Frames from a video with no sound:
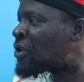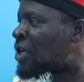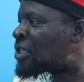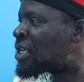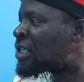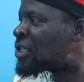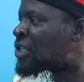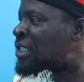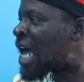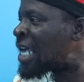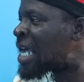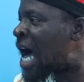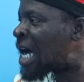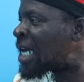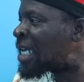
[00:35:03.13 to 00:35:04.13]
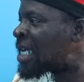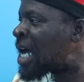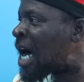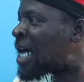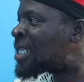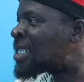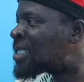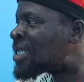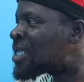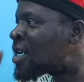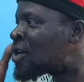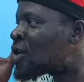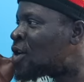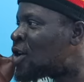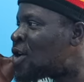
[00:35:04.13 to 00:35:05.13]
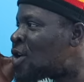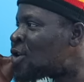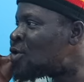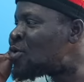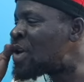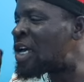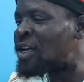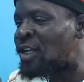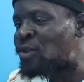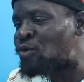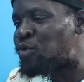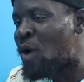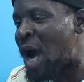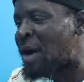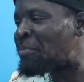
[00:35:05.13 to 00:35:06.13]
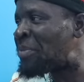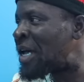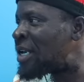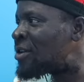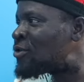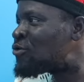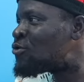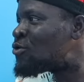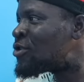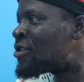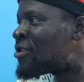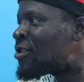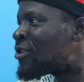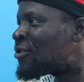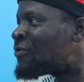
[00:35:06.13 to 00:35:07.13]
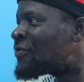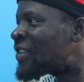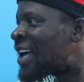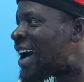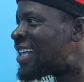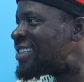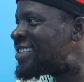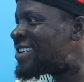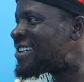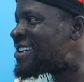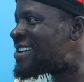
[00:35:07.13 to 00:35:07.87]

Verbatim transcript: you think he's a Yankee artist. You know. The way you twang on the tune, you know and